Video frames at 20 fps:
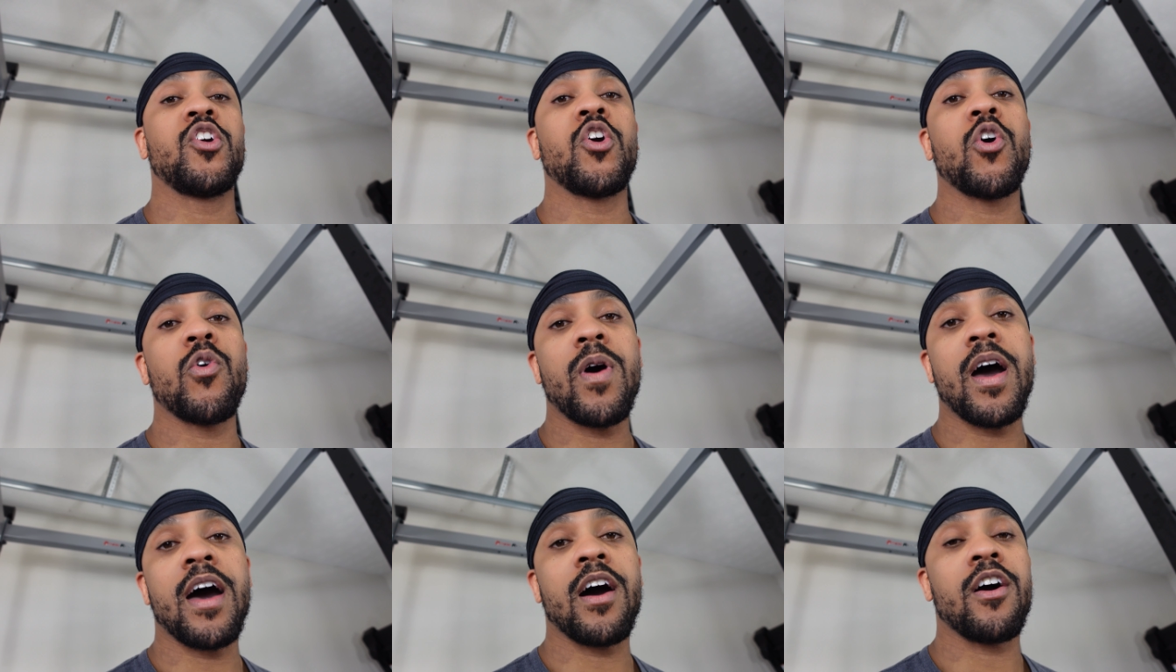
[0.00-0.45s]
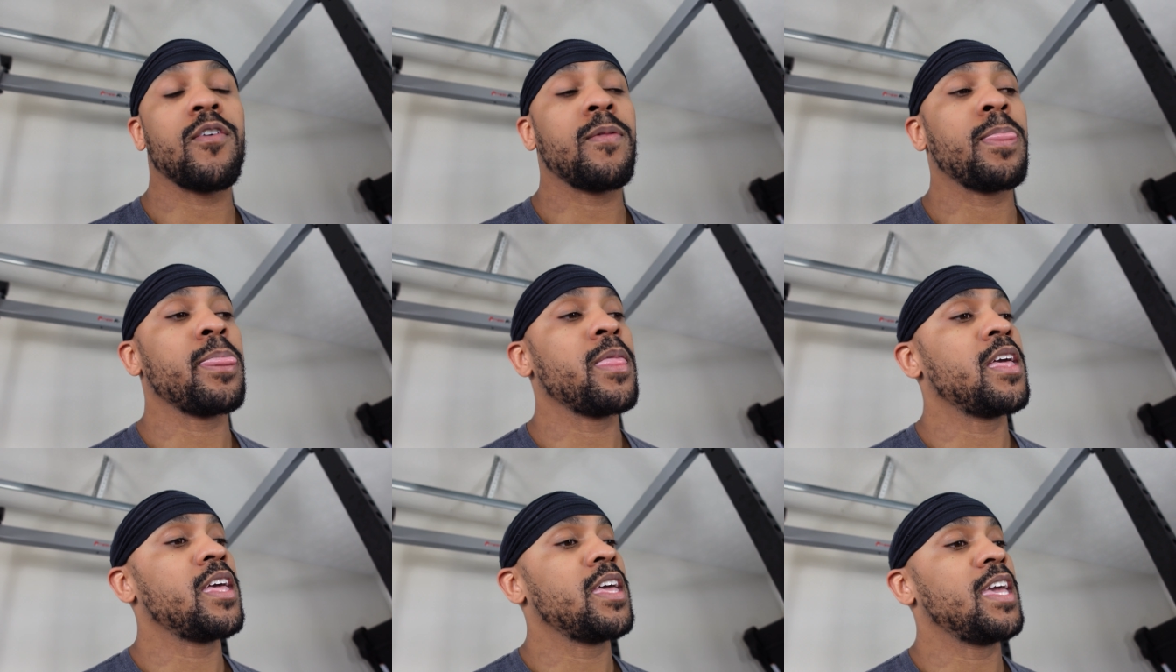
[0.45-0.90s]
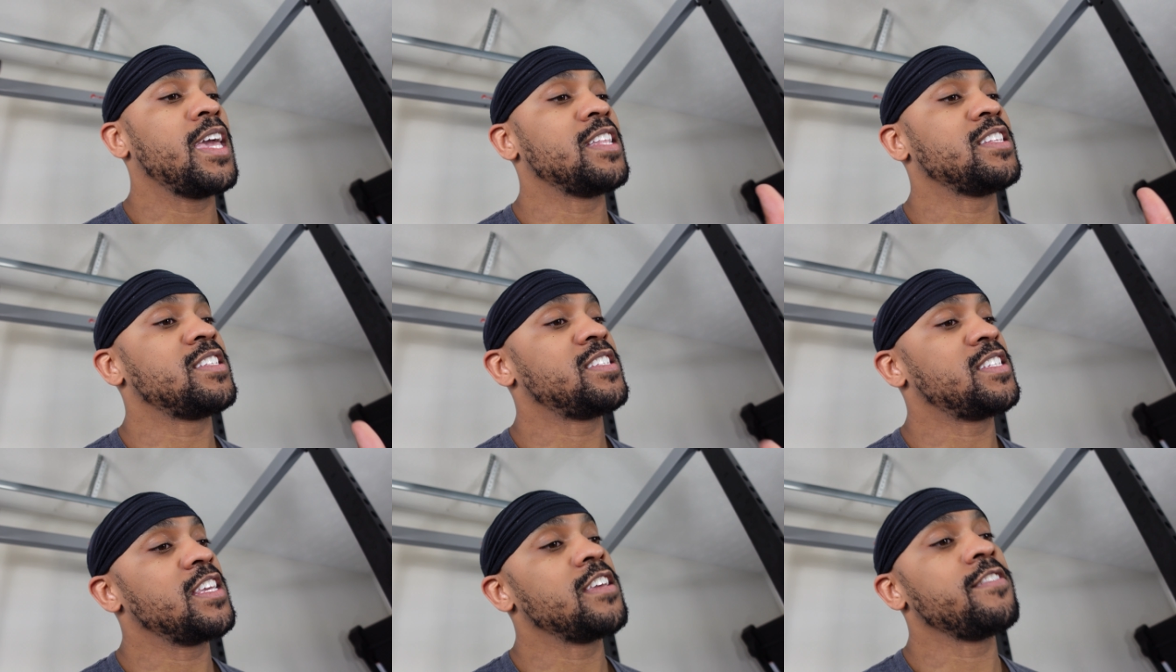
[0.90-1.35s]
go out
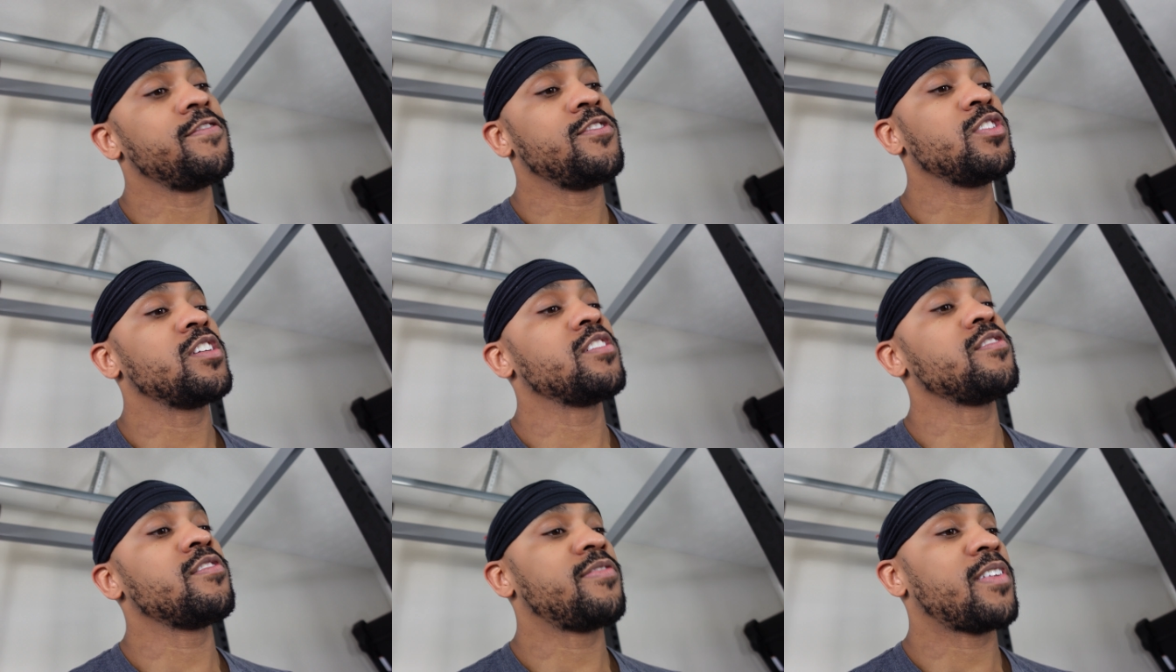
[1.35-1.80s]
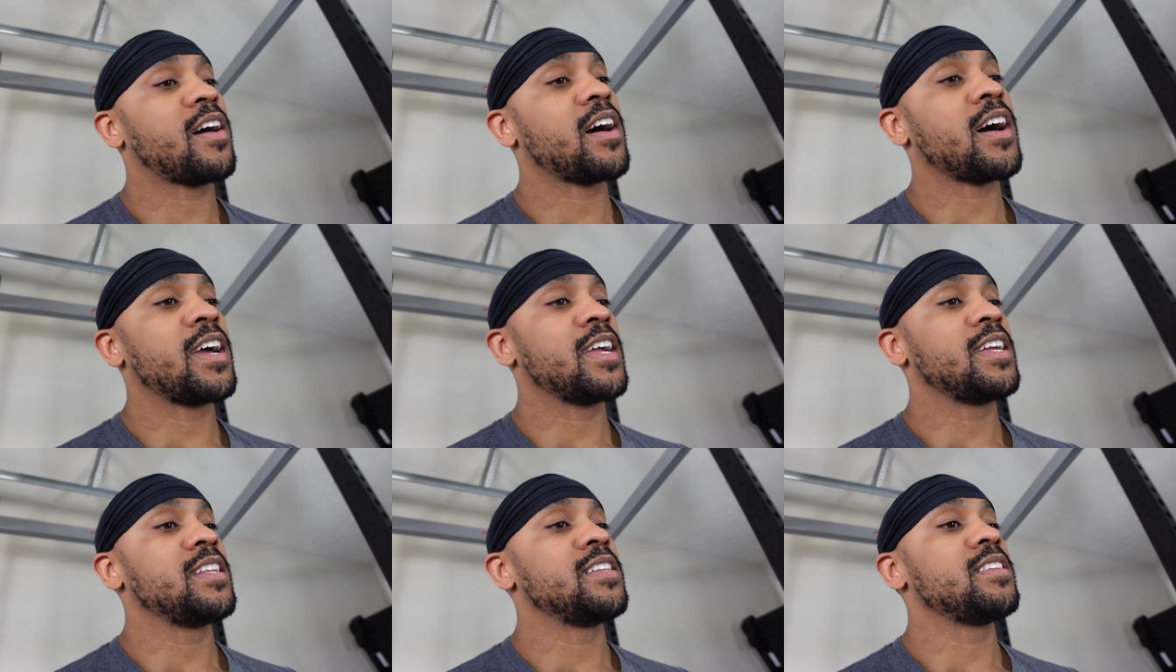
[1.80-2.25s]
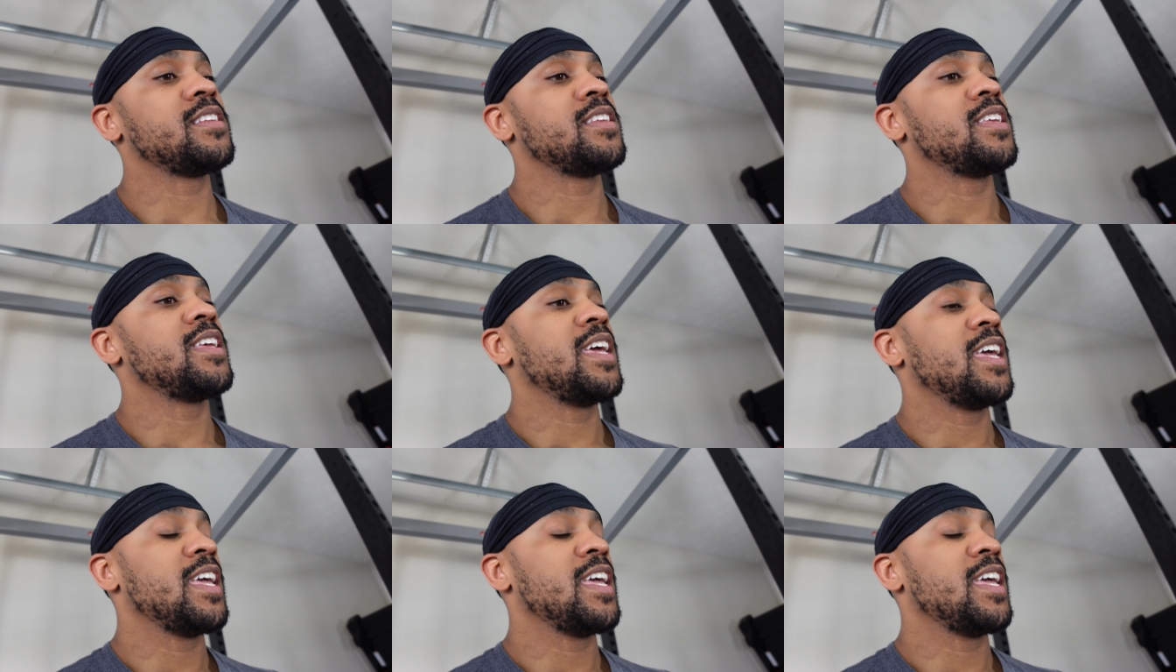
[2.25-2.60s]
and see if you can find